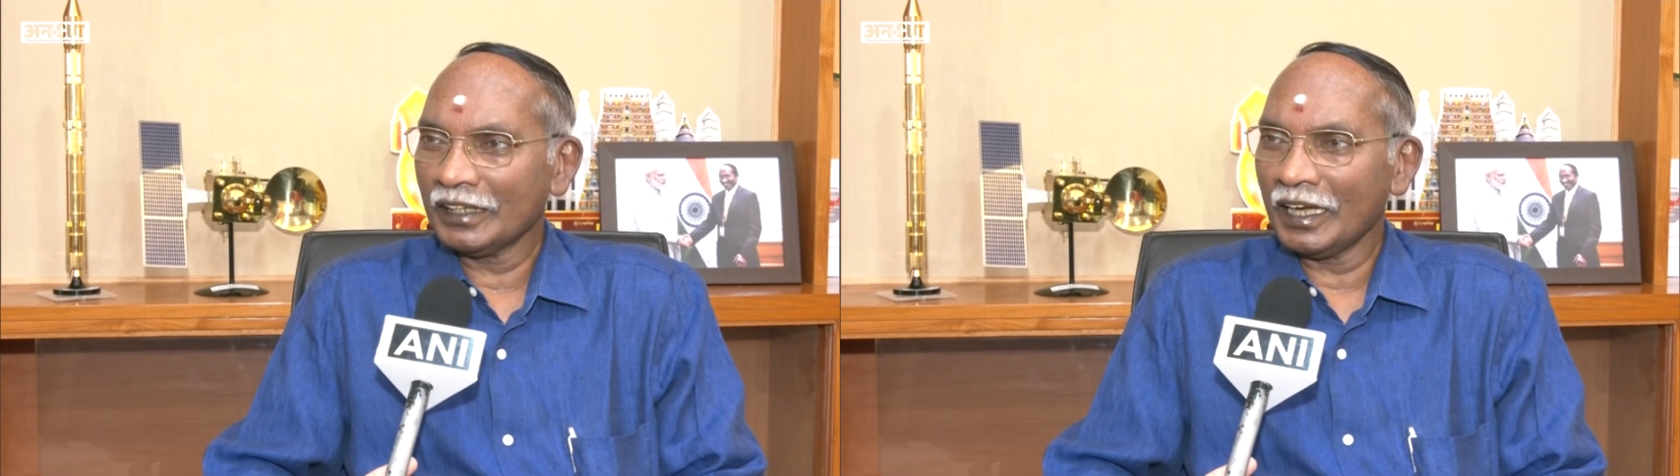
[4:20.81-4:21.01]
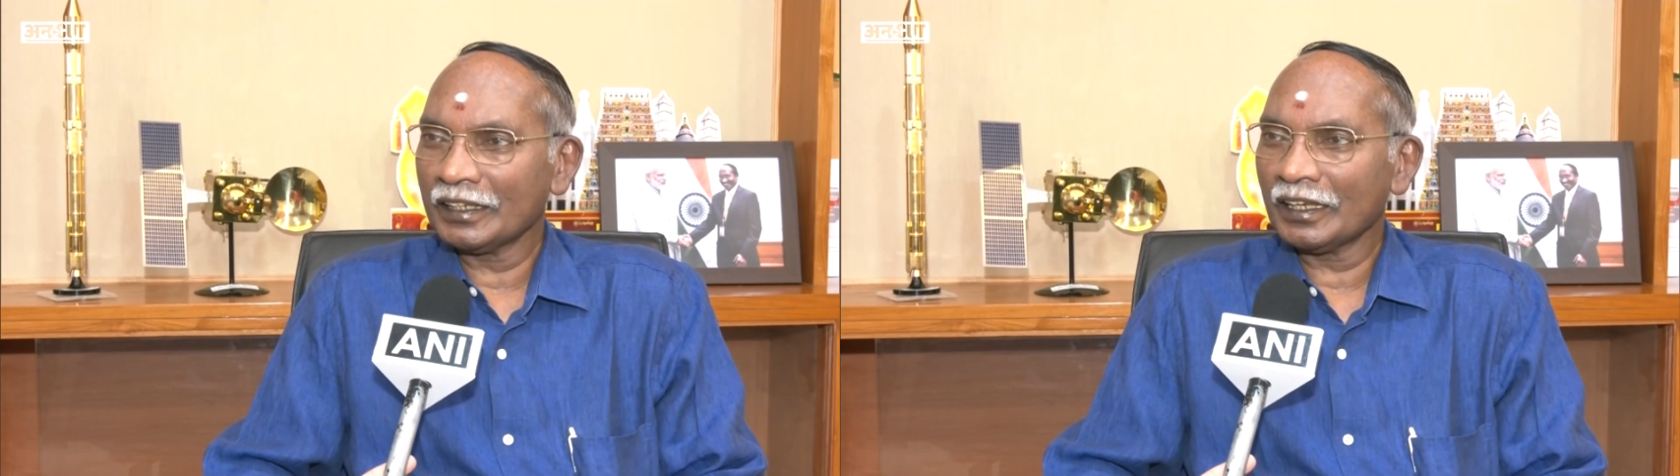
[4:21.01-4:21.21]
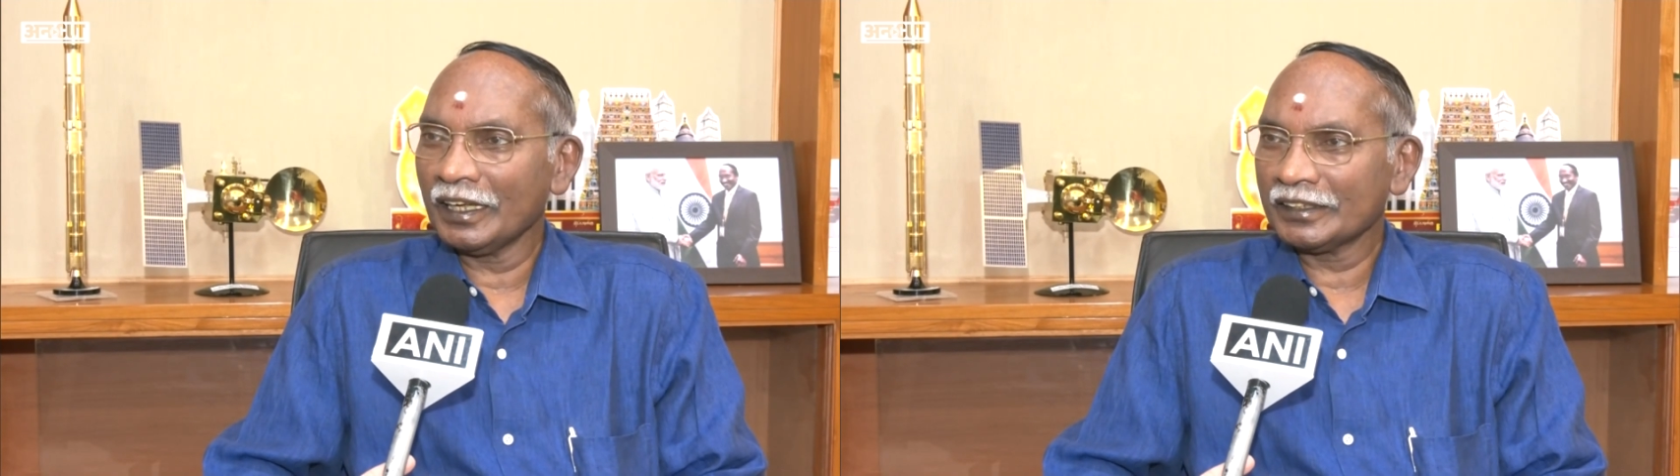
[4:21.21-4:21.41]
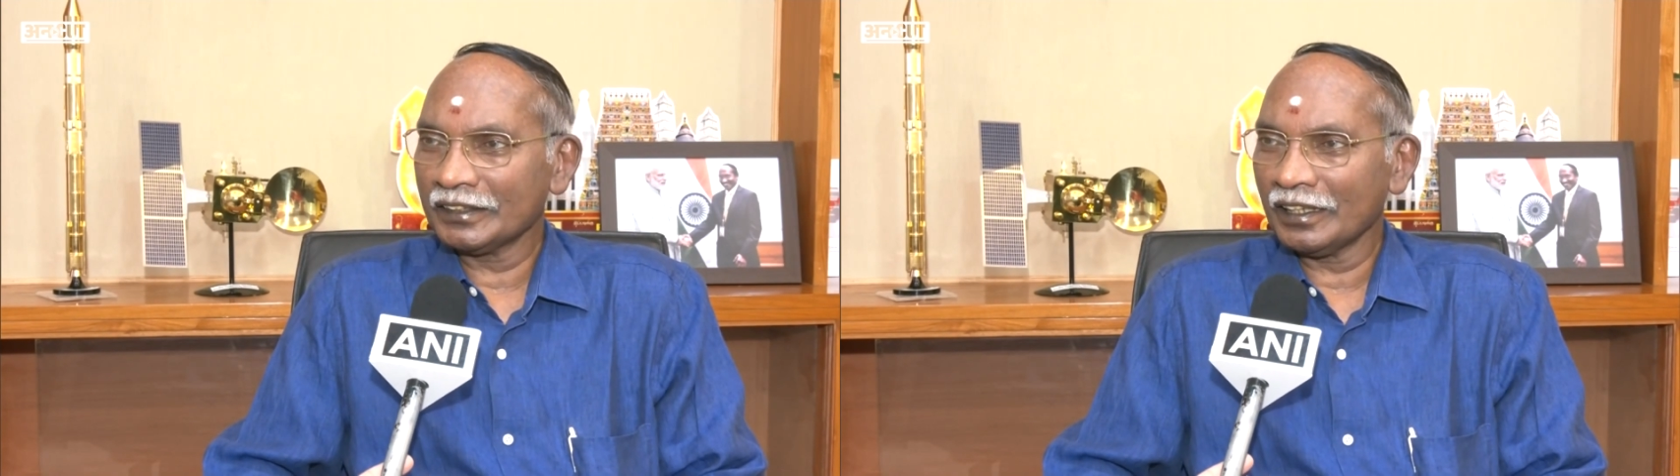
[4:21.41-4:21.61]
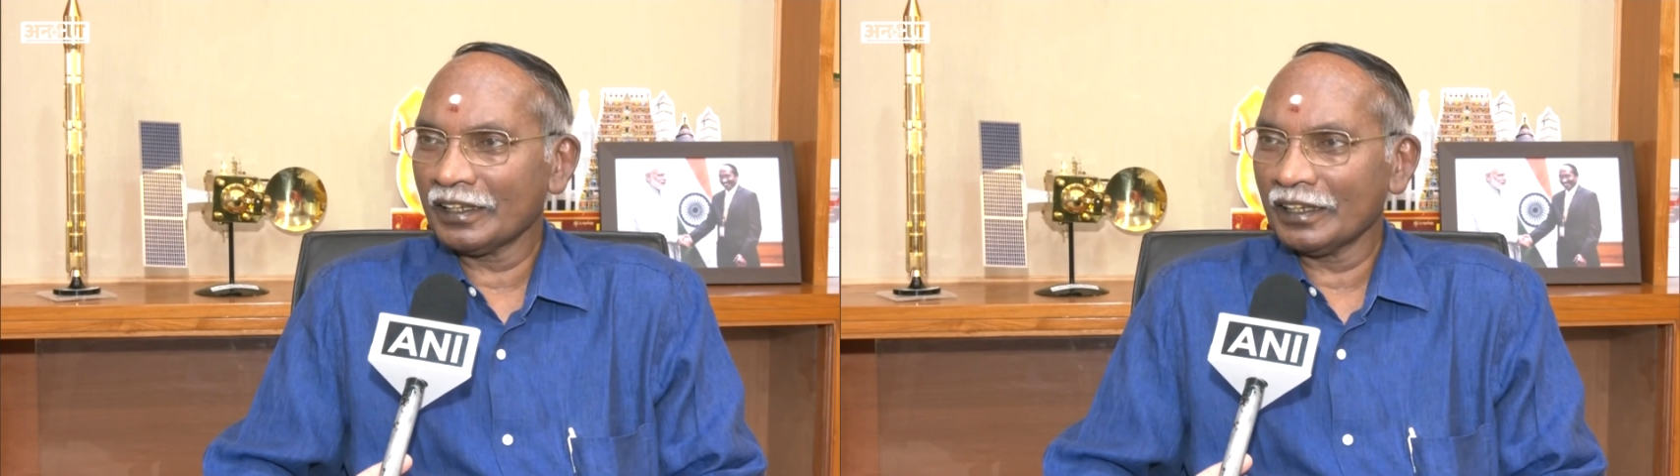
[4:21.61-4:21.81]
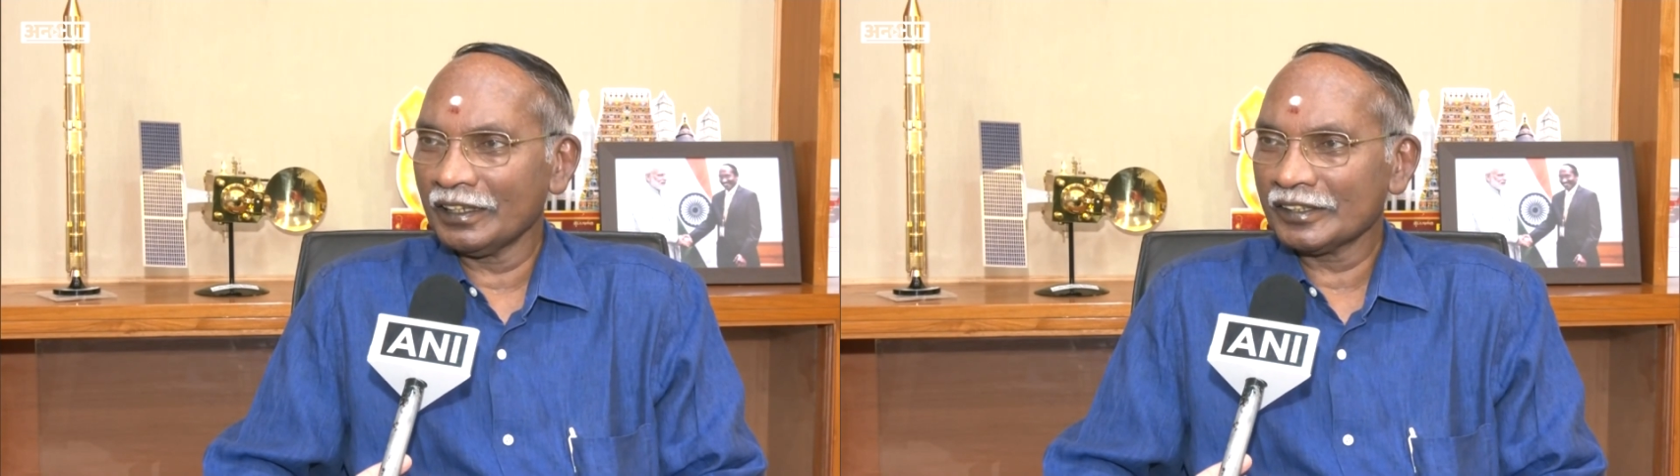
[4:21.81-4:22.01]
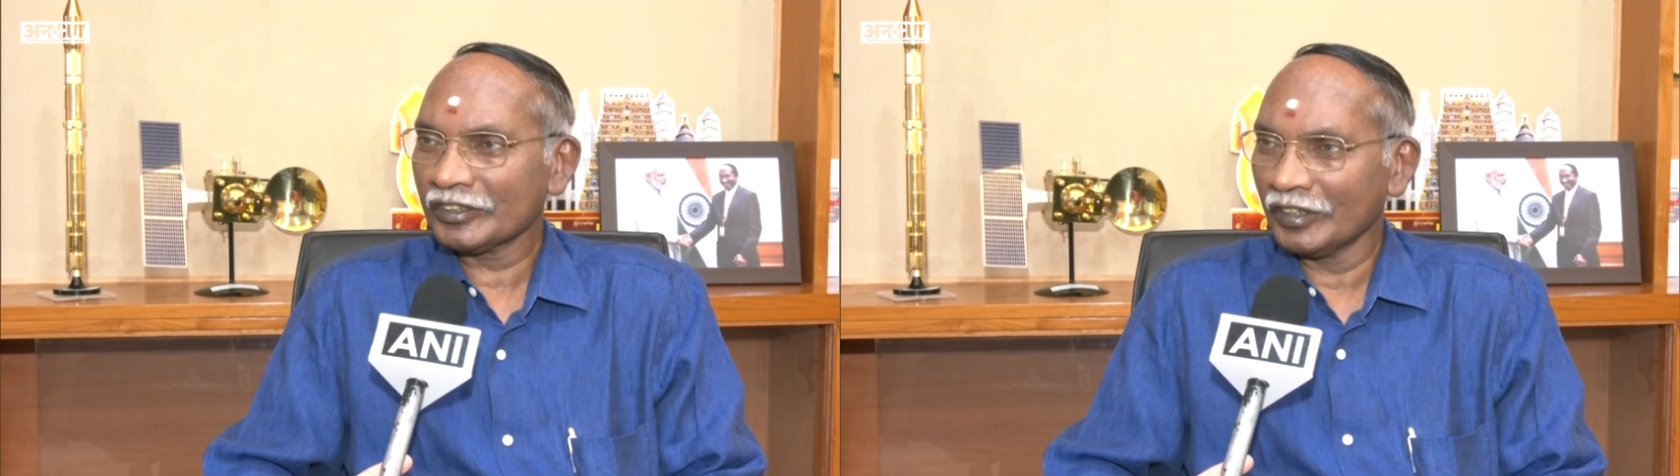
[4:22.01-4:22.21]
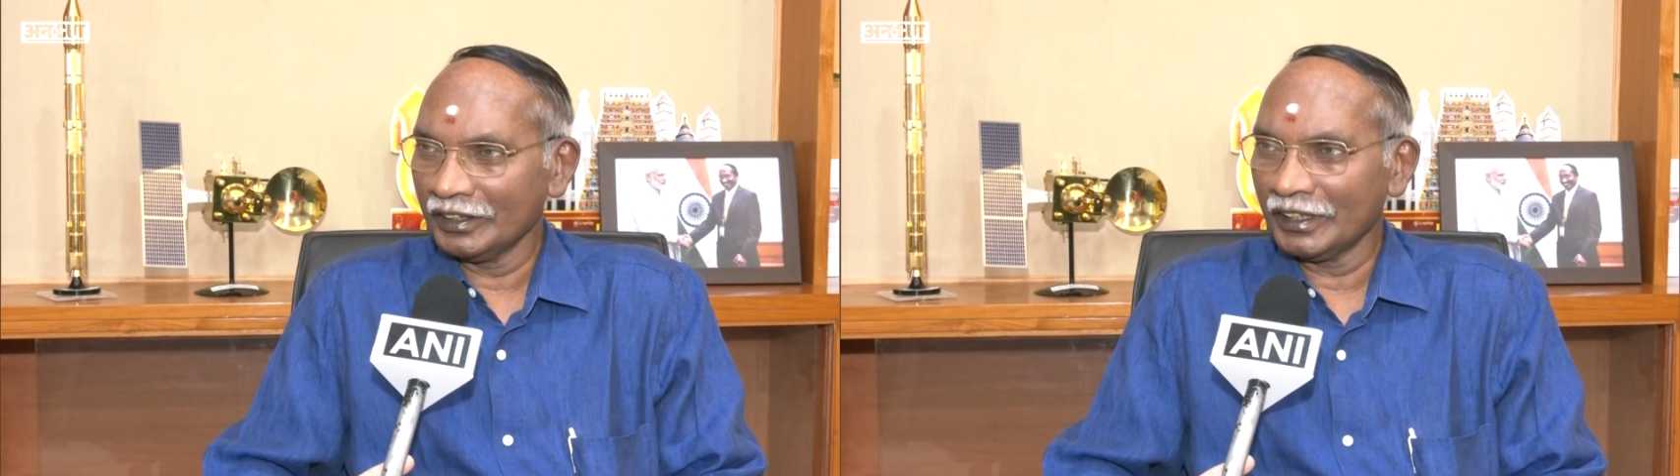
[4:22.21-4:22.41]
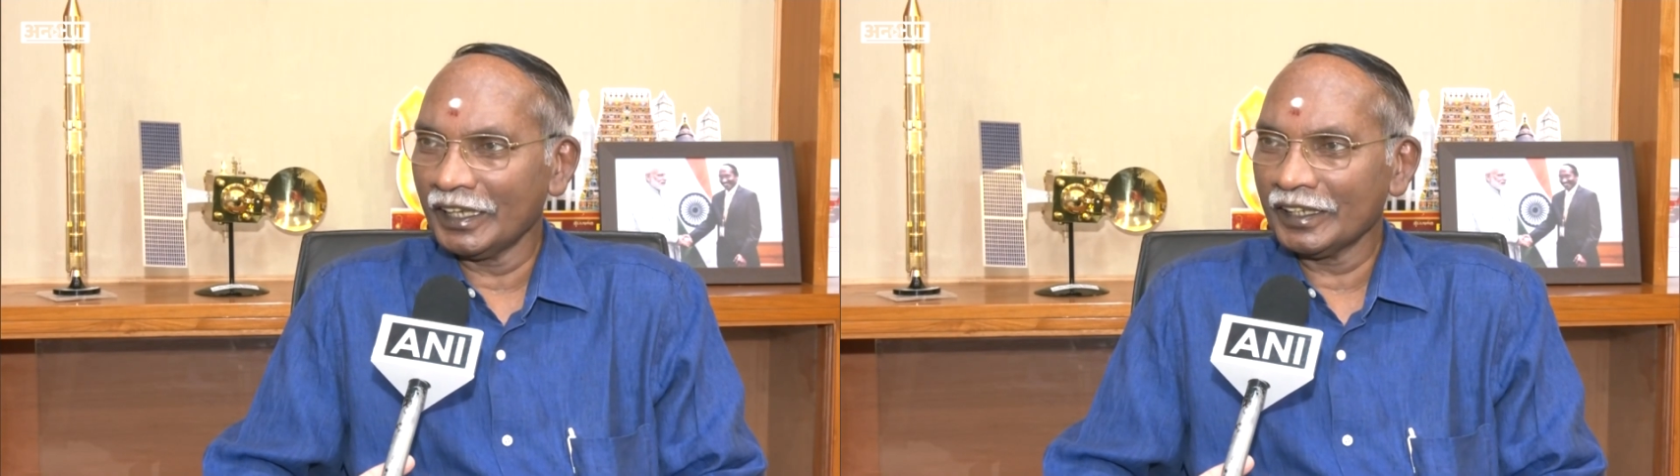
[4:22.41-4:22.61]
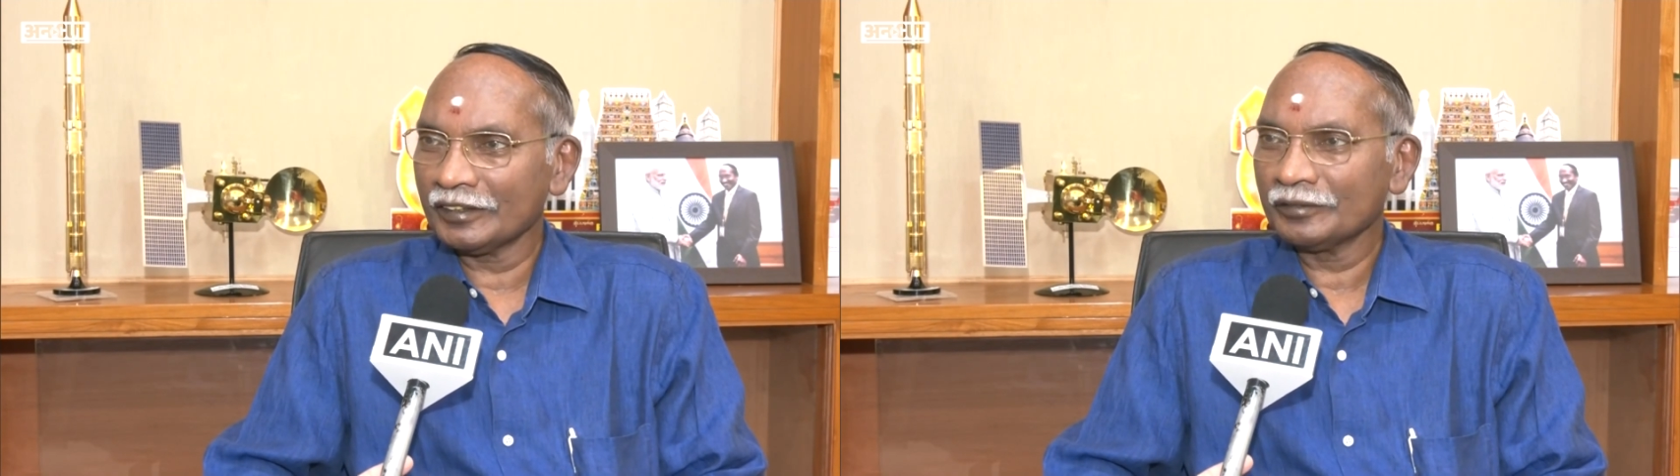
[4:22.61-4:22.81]
lander legs are
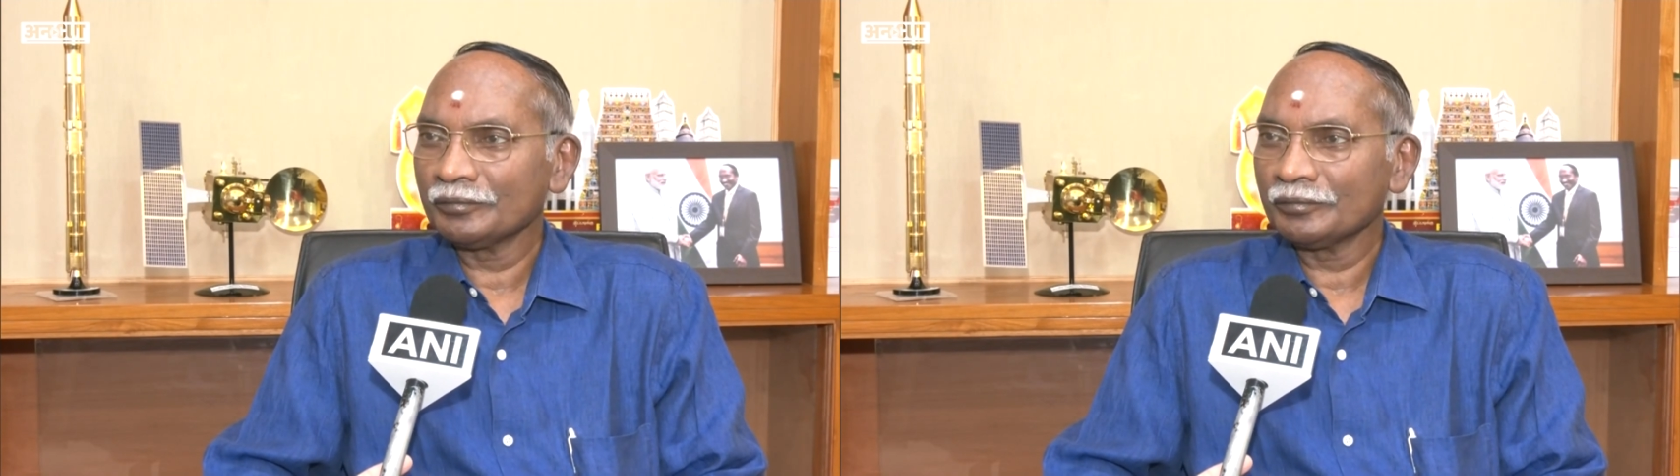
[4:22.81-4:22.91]
strengthened,